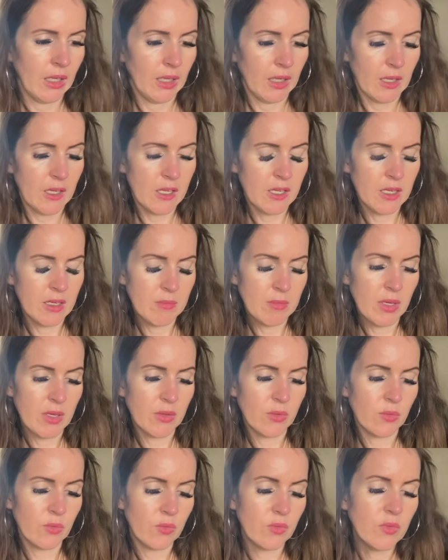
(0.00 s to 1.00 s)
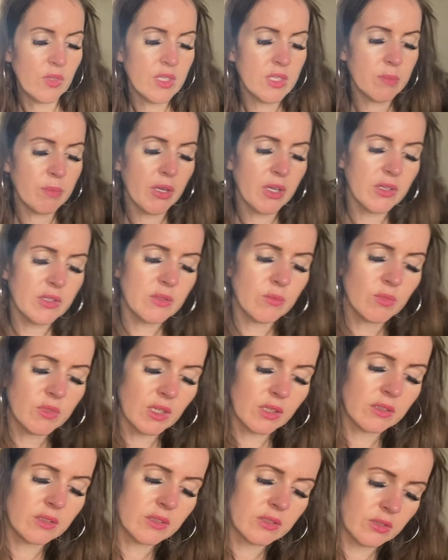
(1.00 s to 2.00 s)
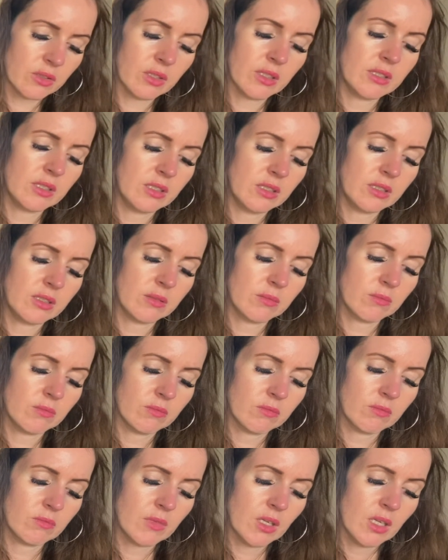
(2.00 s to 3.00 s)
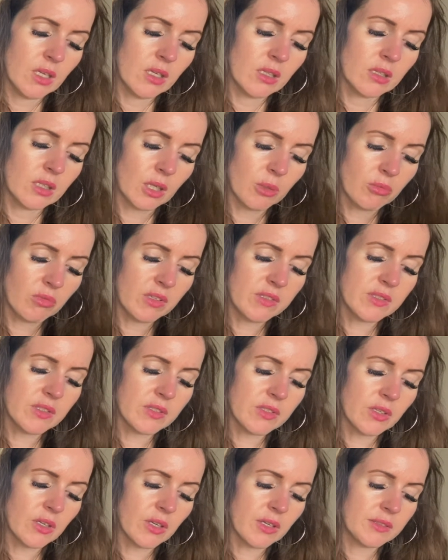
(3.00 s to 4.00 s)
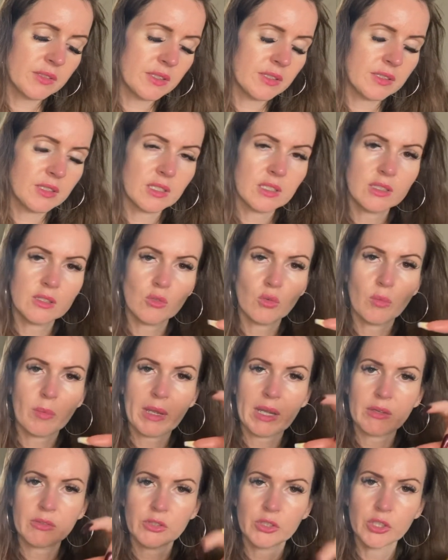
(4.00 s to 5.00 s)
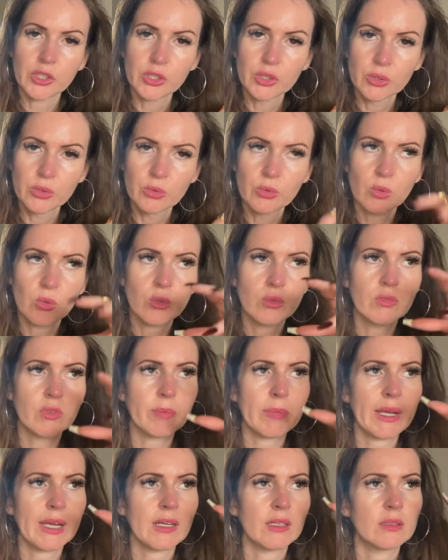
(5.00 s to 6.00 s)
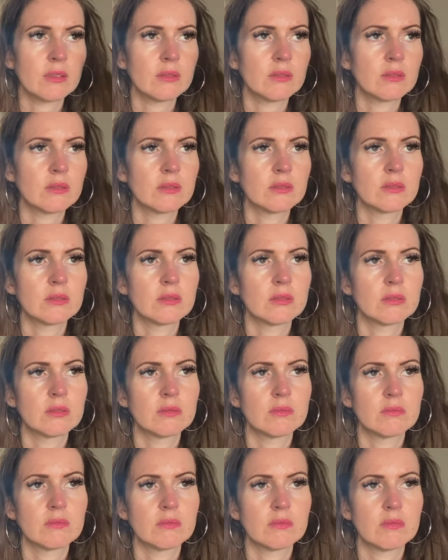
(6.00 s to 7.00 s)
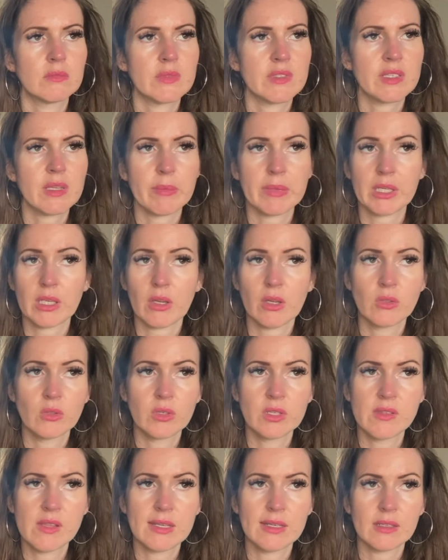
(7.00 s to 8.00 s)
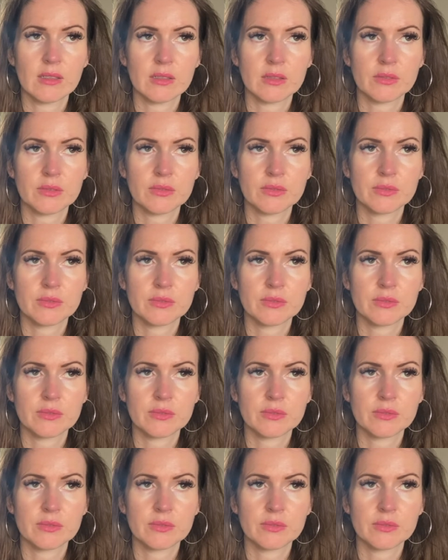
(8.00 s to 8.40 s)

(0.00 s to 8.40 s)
This person was undecided. They were undecided either about you or about something going on in their life.